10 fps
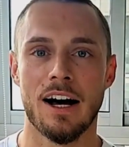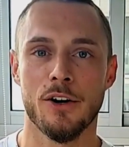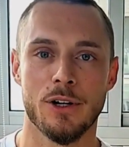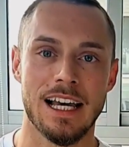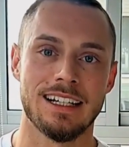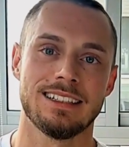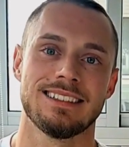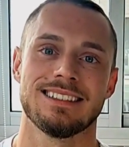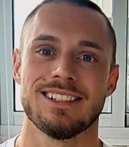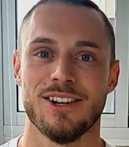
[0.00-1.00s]
ahora.
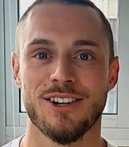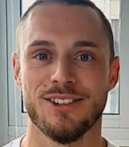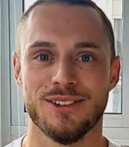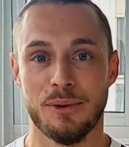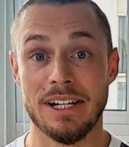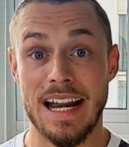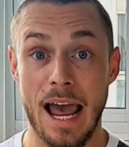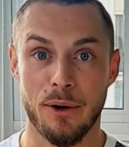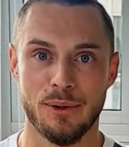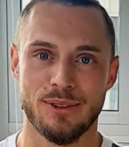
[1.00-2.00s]
So the word
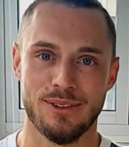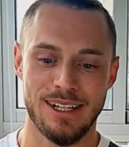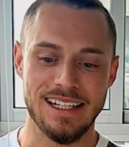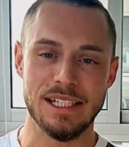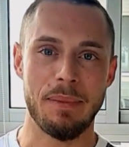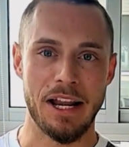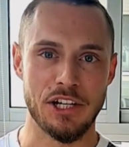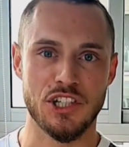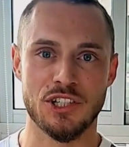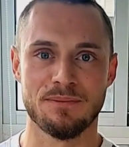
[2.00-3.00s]
now in
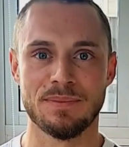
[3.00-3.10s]
Spanish.